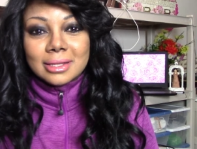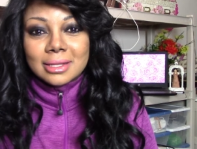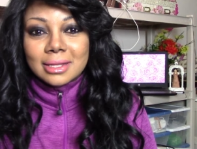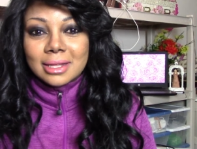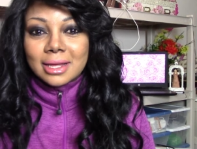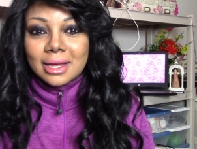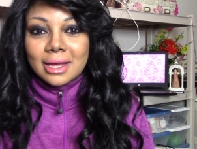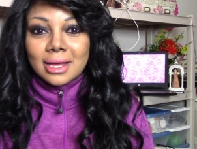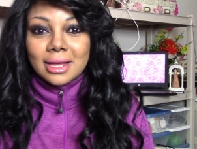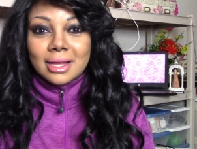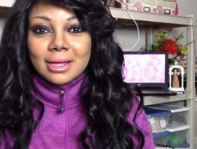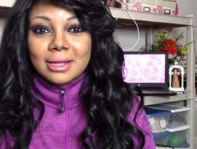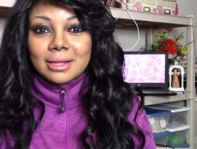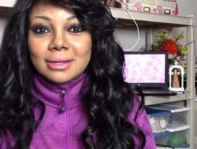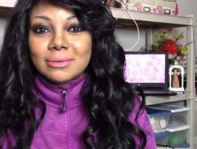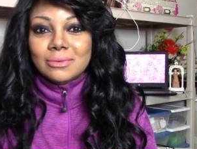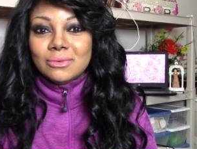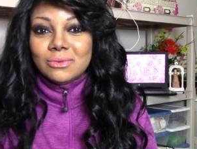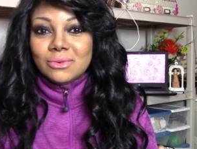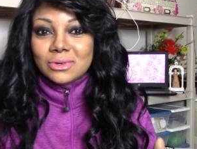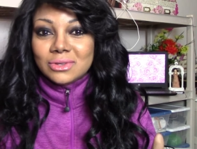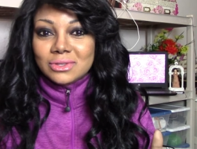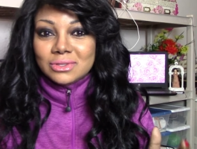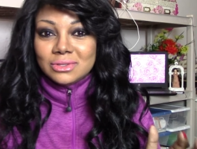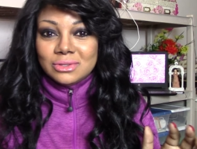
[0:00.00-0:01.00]
that
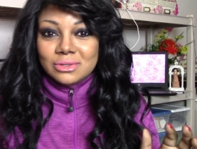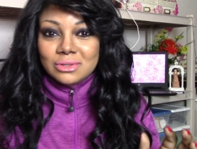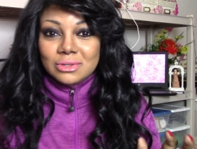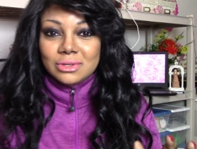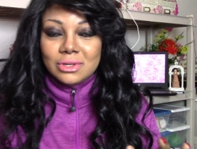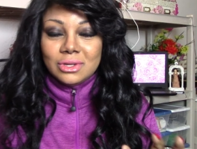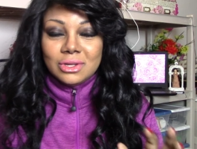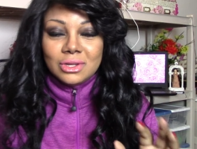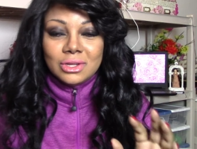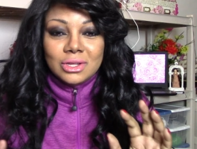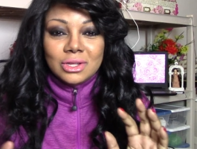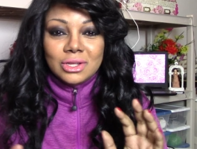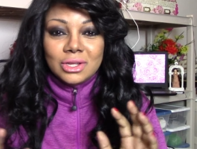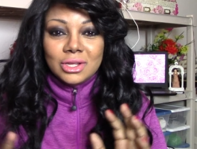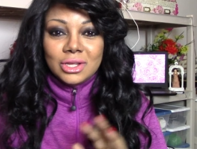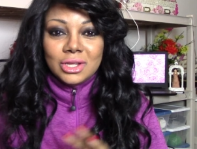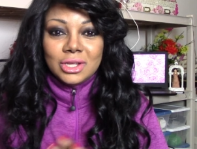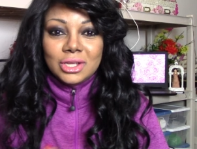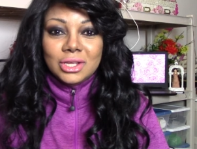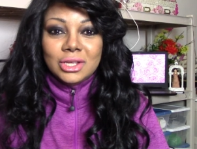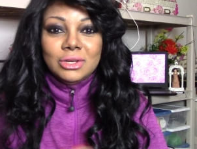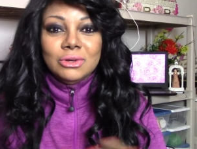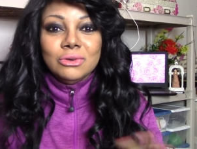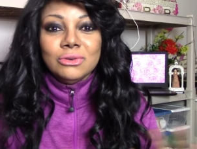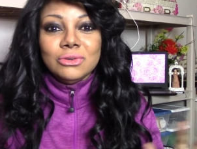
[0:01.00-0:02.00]
was
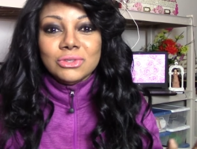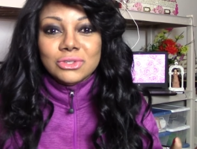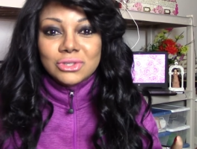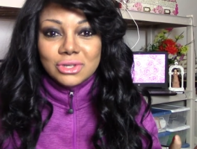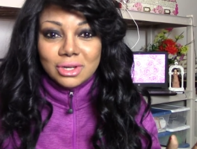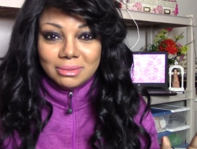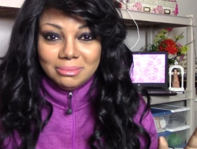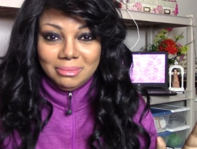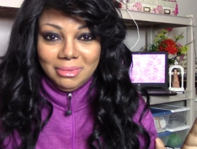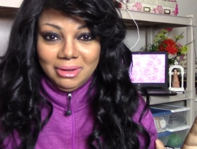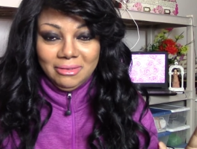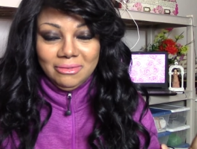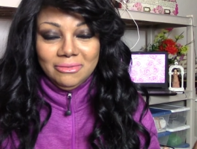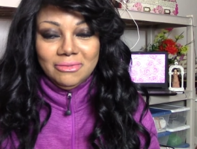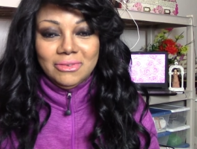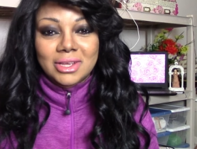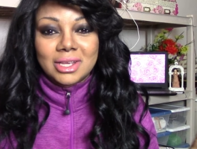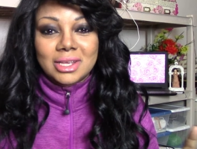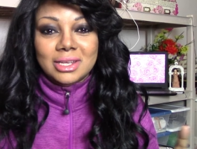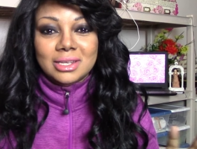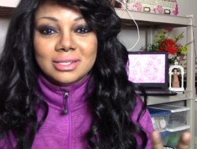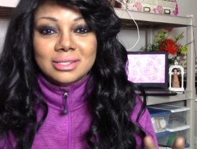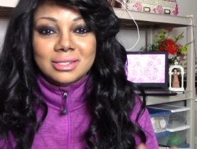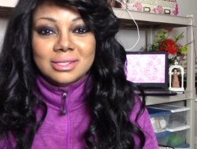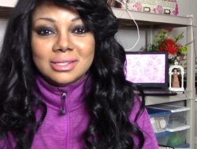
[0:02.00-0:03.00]
huge on my
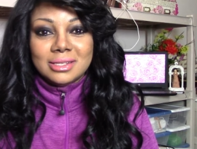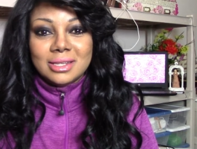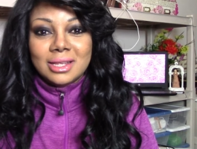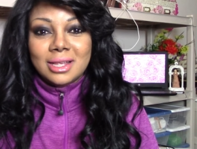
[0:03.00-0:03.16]
face